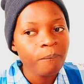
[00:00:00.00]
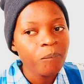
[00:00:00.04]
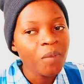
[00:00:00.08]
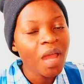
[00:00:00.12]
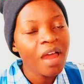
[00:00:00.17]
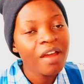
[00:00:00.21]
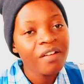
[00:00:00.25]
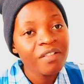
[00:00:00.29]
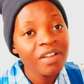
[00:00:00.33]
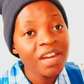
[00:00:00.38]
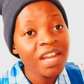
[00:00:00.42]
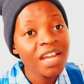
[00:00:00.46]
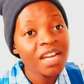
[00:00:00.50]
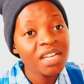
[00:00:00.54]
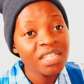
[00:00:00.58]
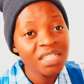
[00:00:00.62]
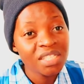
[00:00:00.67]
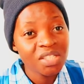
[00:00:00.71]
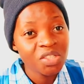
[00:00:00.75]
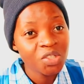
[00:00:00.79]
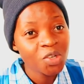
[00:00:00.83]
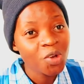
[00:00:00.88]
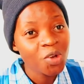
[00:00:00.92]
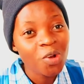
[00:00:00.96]
a real
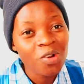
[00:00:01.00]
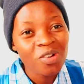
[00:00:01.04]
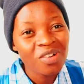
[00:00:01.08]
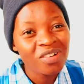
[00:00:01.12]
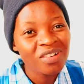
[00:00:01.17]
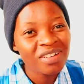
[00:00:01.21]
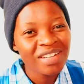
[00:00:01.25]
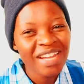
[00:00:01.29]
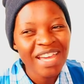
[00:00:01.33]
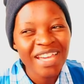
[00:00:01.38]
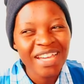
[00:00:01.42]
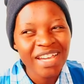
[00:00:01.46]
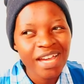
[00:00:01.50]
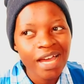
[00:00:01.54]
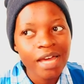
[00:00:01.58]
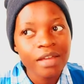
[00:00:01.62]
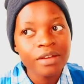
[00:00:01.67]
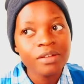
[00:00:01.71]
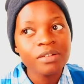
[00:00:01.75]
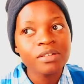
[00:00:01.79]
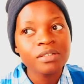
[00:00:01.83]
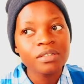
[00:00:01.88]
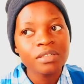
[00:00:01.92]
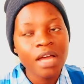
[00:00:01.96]
talk like i
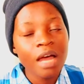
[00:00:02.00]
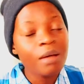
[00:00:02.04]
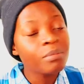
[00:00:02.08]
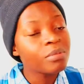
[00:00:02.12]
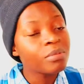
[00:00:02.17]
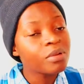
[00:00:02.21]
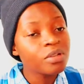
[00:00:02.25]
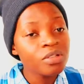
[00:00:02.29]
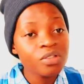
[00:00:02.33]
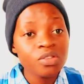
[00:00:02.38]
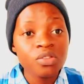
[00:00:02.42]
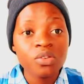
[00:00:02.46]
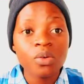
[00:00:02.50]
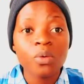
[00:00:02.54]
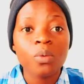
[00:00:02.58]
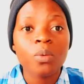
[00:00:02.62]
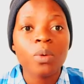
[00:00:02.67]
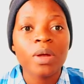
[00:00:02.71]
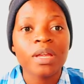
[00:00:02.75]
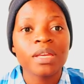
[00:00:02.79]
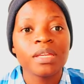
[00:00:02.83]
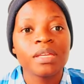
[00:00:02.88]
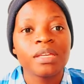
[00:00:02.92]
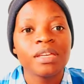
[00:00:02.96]
don't i'm not so
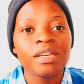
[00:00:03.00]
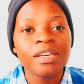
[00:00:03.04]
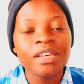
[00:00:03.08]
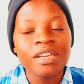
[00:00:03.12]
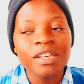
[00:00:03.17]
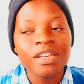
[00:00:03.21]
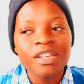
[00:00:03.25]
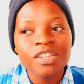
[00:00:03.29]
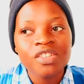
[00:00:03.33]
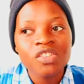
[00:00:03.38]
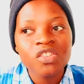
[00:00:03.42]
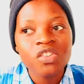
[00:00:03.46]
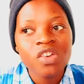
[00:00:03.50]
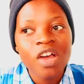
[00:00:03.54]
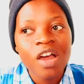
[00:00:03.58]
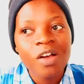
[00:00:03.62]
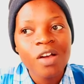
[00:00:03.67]
worried. so i